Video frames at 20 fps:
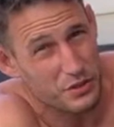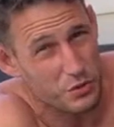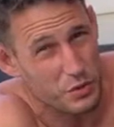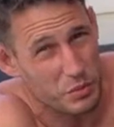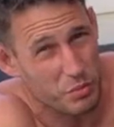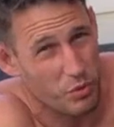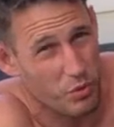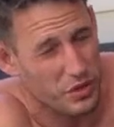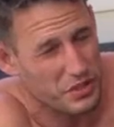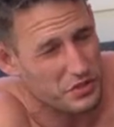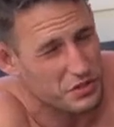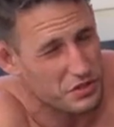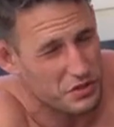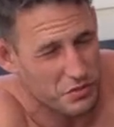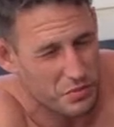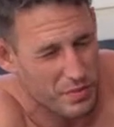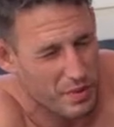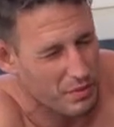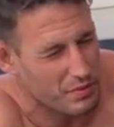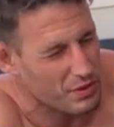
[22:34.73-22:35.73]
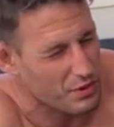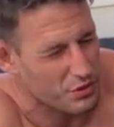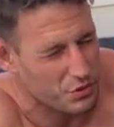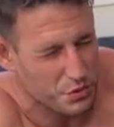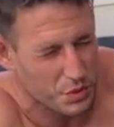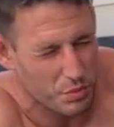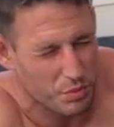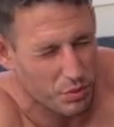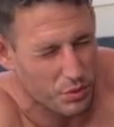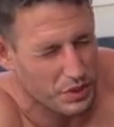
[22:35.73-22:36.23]
three points. Just remember those
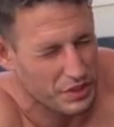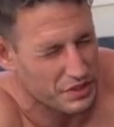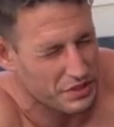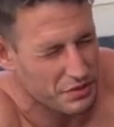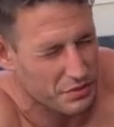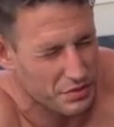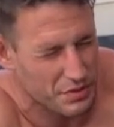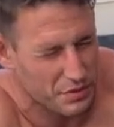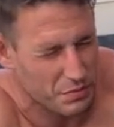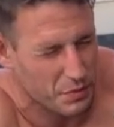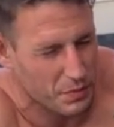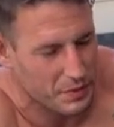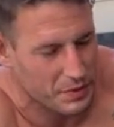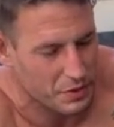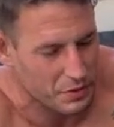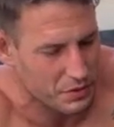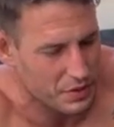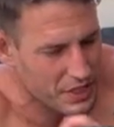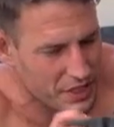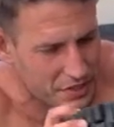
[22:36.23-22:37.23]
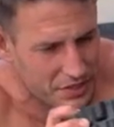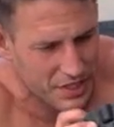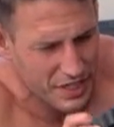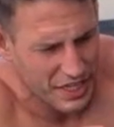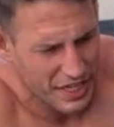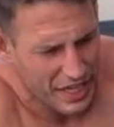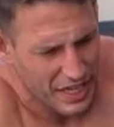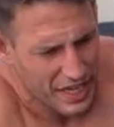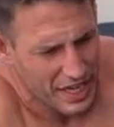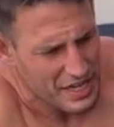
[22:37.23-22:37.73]
three points when we do this.
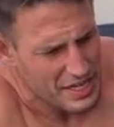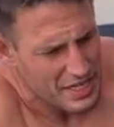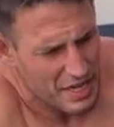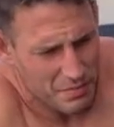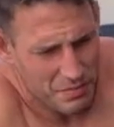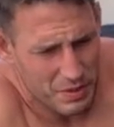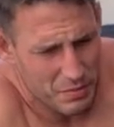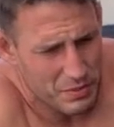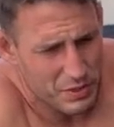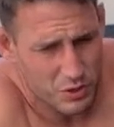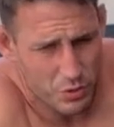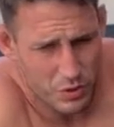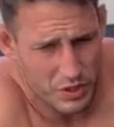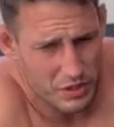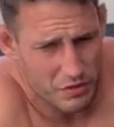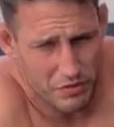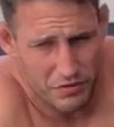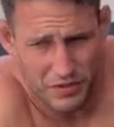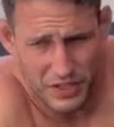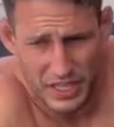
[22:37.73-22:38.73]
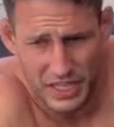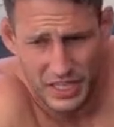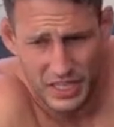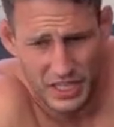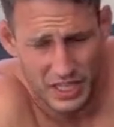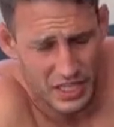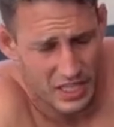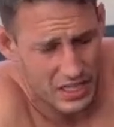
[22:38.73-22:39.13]
Something between your feet.